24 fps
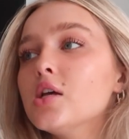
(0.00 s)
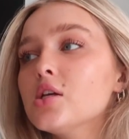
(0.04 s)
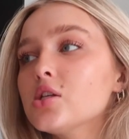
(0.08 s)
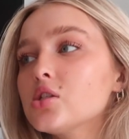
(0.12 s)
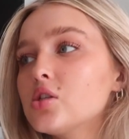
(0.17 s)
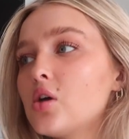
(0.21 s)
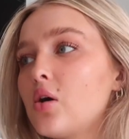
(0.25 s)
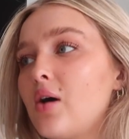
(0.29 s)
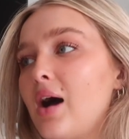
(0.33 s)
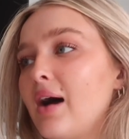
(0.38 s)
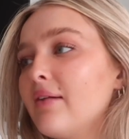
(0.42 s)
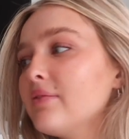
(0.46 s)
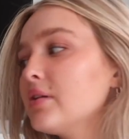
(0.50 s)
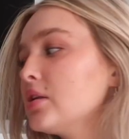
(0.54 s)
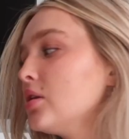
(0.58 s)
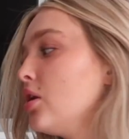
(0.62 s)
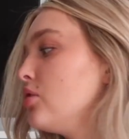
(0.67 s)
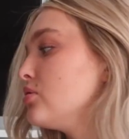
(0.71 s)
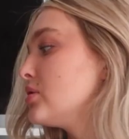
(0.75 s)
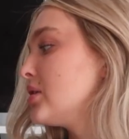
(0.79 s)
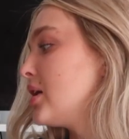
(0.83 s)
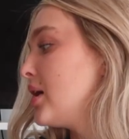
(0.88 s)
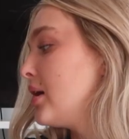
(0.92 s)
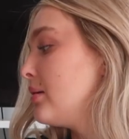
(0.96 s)
So having
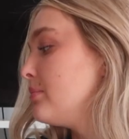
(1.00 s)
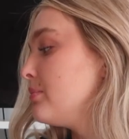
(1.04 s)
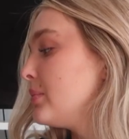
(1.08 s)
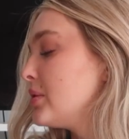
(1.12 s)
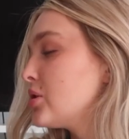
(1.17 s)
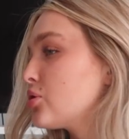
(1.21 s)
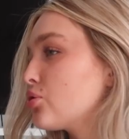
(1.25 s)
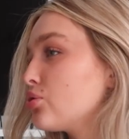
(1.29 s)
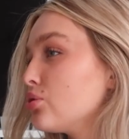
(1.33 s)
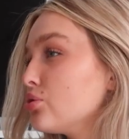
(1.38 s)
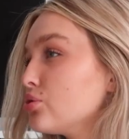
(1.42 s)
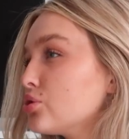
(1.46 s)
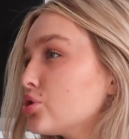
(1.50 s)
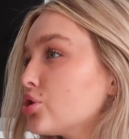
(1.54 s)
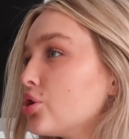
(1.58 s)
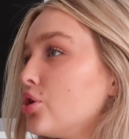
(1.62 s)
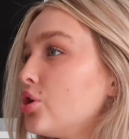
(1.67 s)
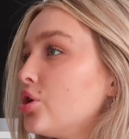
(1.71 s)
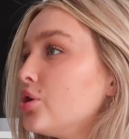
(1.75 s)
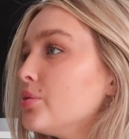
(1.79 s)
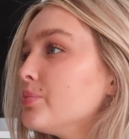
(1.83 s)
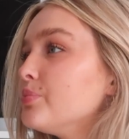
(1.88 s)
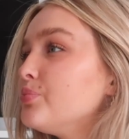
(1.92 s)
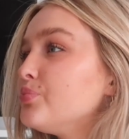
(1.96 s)
alone time is
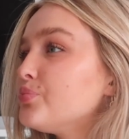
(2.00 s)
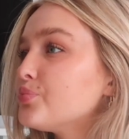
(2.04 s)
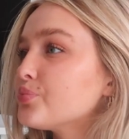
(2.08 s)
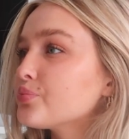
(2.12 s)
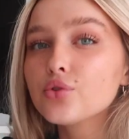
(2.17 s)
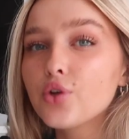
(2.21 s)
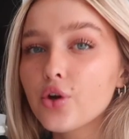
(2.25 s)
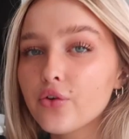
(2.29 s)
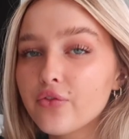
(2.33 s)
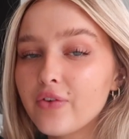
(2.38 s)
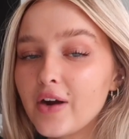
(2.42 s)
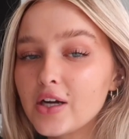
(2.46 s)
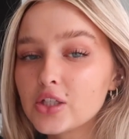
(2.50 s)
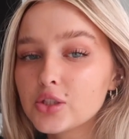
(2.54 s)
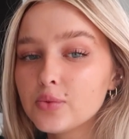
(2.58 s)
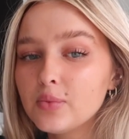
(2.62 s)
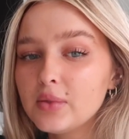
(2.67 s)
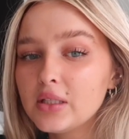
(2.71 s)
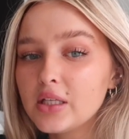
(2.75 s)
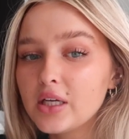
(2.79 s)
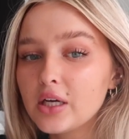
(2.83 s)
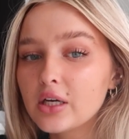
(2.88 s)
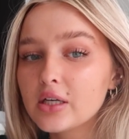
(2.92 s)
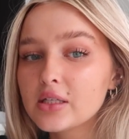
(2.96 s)
crucial. Your
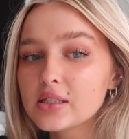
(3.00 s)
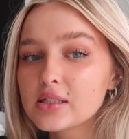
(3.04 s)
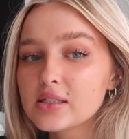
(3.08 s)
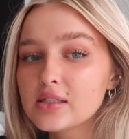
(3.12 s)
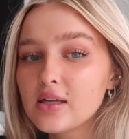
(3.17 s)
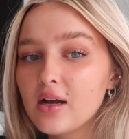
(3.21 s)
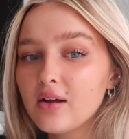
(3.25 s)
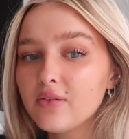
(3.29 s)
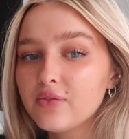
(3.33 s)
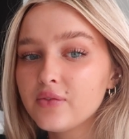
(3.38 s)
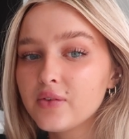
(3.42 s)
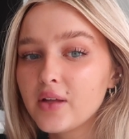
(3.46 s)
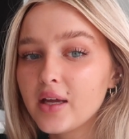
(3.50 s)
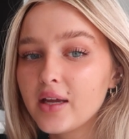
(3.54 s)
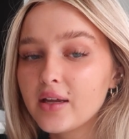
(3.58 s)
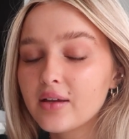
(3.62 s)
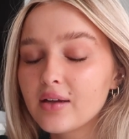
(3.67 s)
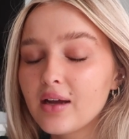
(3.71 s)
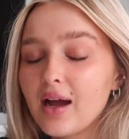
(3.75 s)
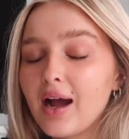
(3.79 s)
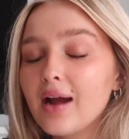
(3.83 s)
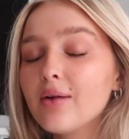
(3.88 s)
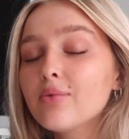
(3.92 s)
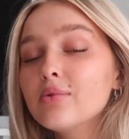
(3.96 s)
freshman year and stuff,
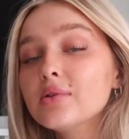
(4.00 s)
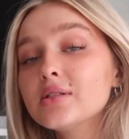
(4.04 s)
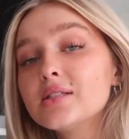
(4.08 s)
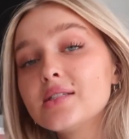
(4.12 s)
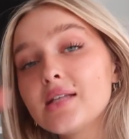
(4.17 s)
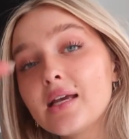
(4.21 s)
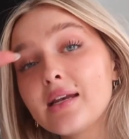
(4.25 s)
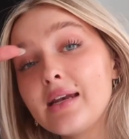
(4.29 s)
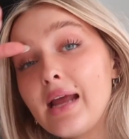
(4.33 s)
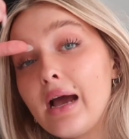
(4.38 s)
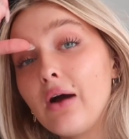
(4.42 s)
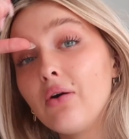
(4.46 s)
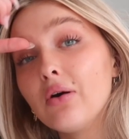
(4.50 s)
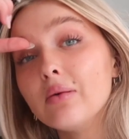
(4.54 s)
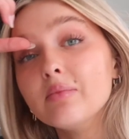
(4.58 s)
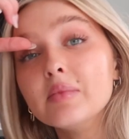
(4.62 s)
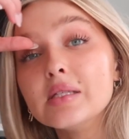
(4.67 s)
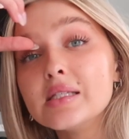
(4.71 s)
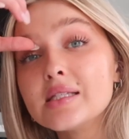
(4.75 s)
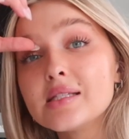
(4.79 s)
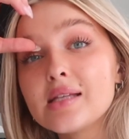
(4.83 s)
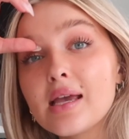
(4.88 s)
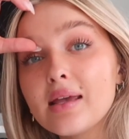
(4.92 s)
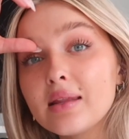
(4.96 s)
like I would say now I'm
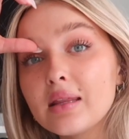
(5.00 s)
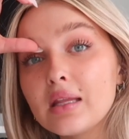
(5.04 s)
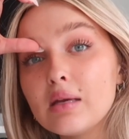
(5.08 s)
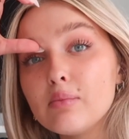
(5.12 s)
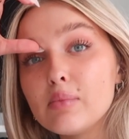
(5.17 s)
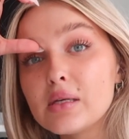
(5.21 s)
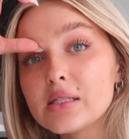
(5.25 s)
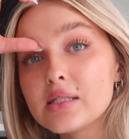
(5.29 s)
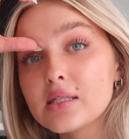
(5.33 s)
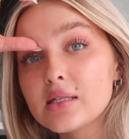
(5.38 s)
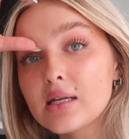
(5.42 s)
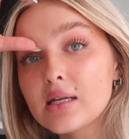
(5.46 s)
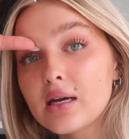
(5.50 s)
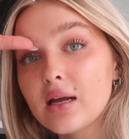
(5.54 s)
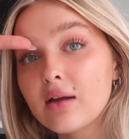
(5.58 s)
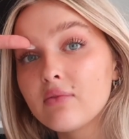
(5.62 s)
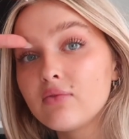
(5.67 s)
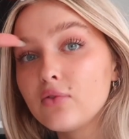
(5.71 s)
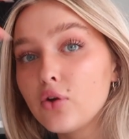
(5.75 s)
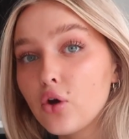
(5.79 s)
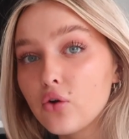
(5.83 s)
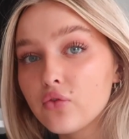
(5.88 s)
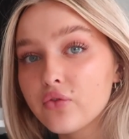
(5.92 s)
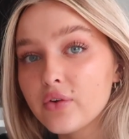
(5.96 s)
insanely busy and I have
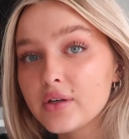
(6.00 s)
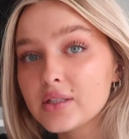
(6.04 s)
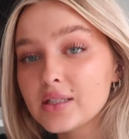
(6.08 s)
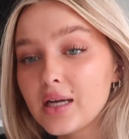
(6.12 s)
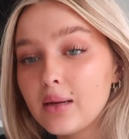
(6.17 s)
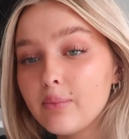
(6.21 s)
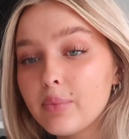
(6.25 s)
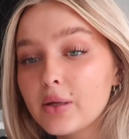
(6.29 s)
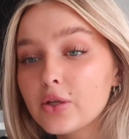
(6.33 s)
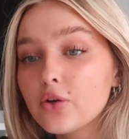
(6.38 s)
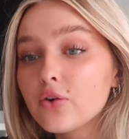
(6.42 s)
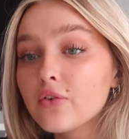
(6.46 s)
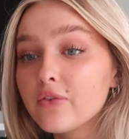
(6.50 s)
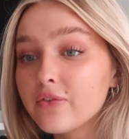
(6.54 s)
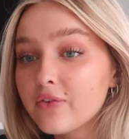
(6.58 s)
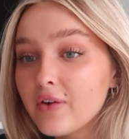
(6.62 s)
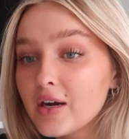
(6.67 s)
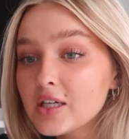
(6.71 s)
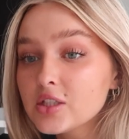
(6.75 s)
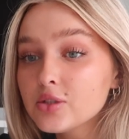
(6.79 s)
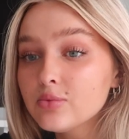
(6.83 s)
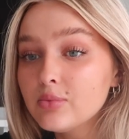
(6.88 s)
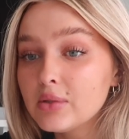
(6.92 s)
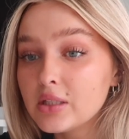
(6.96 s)
no free time, but your
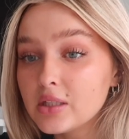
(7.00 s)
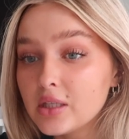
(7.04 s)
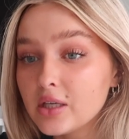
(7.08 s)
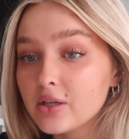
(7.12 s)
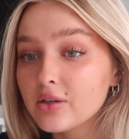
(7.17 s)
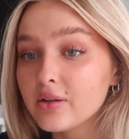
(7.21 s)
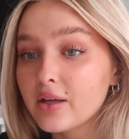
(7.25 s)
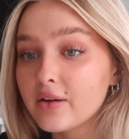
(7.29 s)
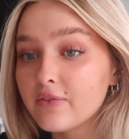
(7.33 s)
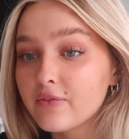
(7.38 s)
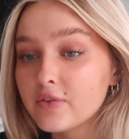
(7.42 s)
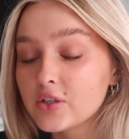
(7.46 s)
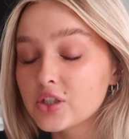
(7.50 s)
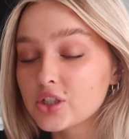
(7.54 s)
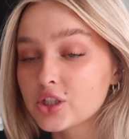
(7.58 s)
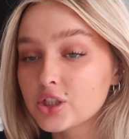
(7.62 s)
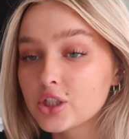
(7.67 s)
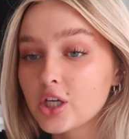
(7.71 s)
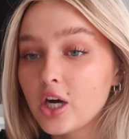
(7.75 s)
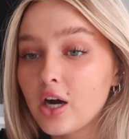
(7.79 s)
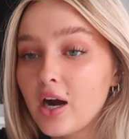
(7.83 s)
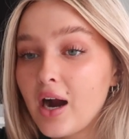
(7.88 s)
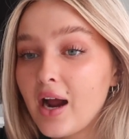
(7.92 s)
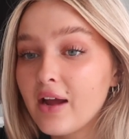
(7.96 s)
freshman year, like for
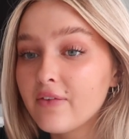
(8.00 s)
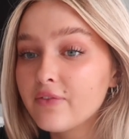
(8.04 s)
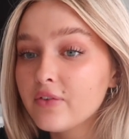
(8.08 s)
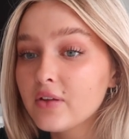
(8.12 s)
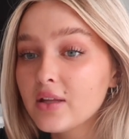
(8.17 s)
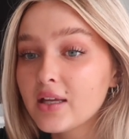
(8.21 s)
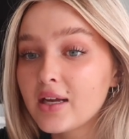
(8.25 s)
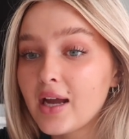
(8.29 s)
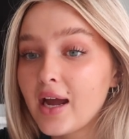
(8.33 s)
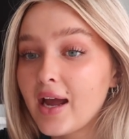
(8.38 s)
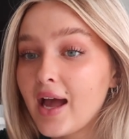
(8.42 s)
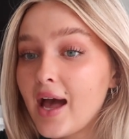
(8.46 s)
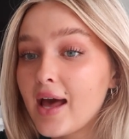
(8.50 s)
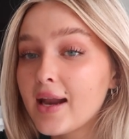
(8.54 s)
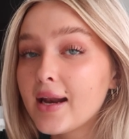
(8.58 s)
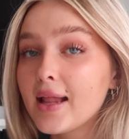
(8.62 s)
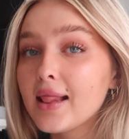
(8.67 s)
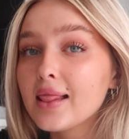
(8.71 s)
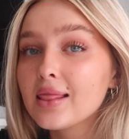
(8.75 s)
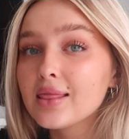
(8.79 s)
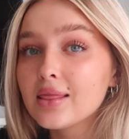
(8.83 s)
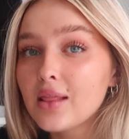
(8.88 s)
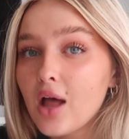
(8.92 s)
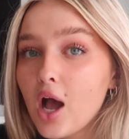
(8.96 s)
sure, I feel like I had
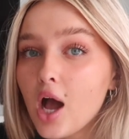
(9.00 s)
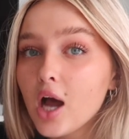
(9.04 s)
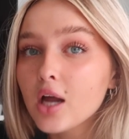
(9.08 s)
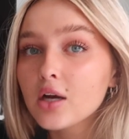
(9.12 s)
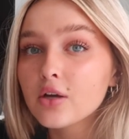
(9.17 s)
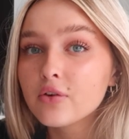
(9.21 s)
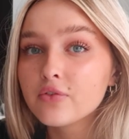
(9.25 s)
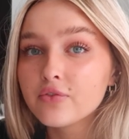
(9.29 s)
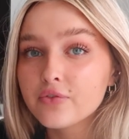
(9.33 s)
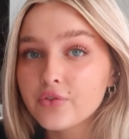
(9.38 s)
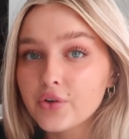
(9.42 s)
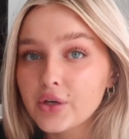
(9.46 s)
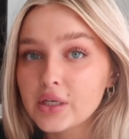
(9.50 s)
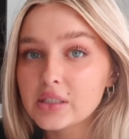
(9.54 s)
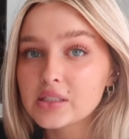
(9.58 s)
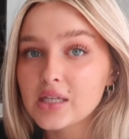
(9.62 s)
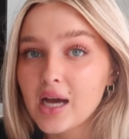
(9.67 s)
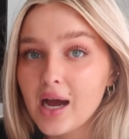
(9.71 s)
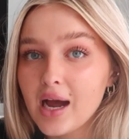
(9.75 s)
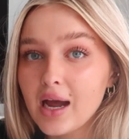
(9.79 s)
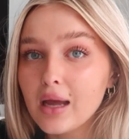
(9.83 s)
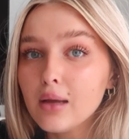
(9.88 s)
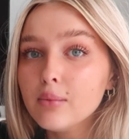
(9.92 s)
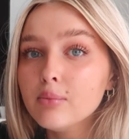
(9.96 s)
a lot of free
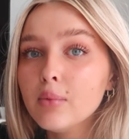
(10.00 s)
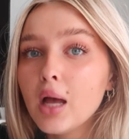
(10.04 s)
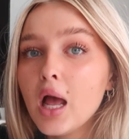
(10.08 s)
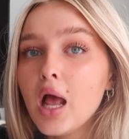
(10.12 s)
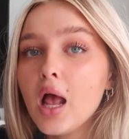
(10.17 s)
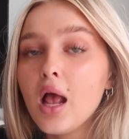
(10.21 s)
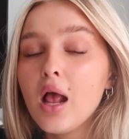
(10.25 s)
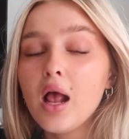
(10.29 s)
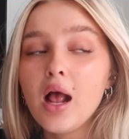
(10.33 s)
time.